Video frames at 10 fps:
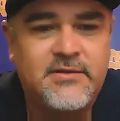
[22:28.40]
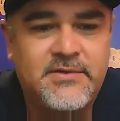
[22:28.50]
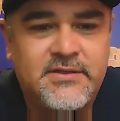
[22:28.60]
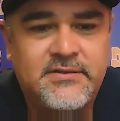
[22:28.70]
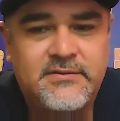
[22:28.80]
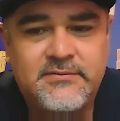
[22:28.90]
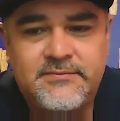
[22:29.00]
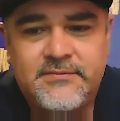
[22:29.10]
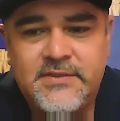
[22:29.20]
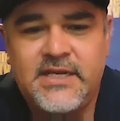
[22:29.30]
thing, man.
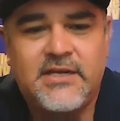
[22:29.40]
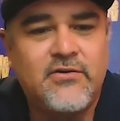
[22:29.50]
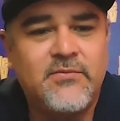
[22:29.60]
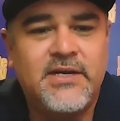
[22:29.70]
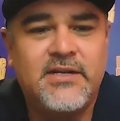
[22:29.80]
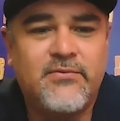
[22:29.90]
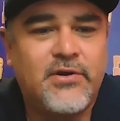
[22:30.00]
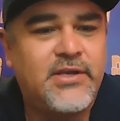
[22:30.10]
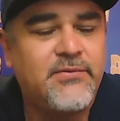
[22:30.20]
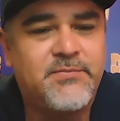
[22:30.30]
Isn't that cool, man?
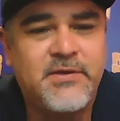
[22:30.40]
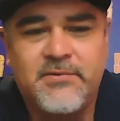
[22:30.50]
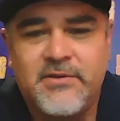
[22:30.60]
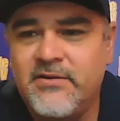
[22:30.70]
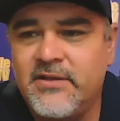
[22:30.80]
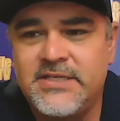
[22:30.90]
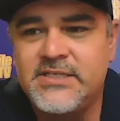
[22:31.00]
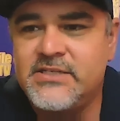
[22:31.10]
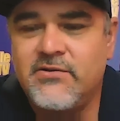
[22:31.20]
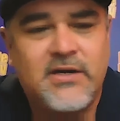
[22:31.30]
Working with people that are like
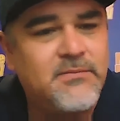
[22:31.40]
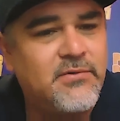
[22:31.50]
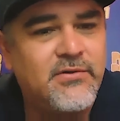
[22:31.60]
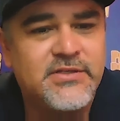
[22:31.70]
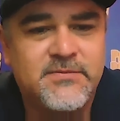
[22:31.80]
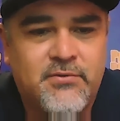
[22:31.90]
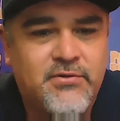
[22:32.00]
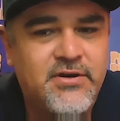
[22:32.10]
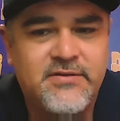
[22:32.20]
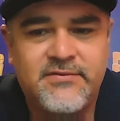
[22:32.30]
just so humble and
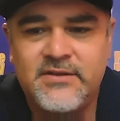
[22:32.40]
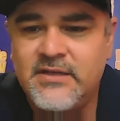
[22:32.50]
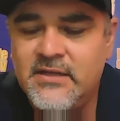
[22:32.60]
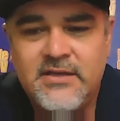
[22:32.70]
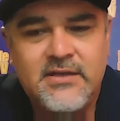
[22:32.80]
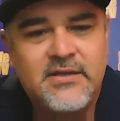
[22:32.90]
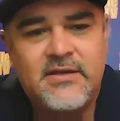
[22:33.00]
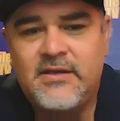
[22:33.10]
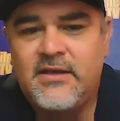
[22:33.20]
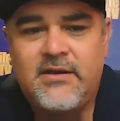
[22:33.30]
supportive, and
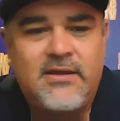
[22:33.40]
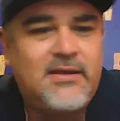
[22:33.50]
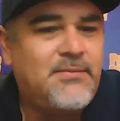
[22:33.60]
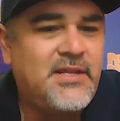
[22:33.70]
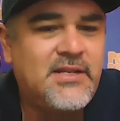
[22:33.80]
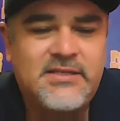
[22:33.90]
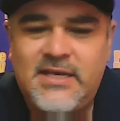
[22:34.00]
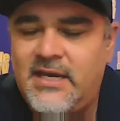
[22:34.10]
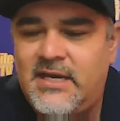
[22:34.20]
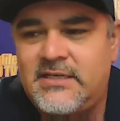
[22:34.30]
I mean,
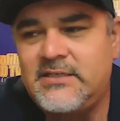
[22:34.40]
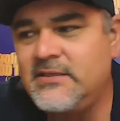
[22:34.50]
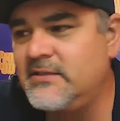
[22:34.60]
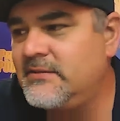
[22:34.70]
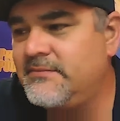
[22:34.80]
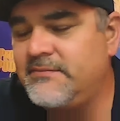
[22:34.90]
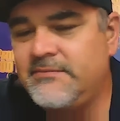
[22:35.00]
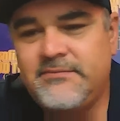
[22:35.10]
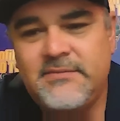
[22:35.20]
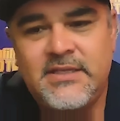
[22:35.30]
gosh,
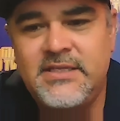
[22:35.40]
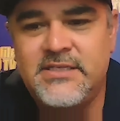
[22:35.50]
in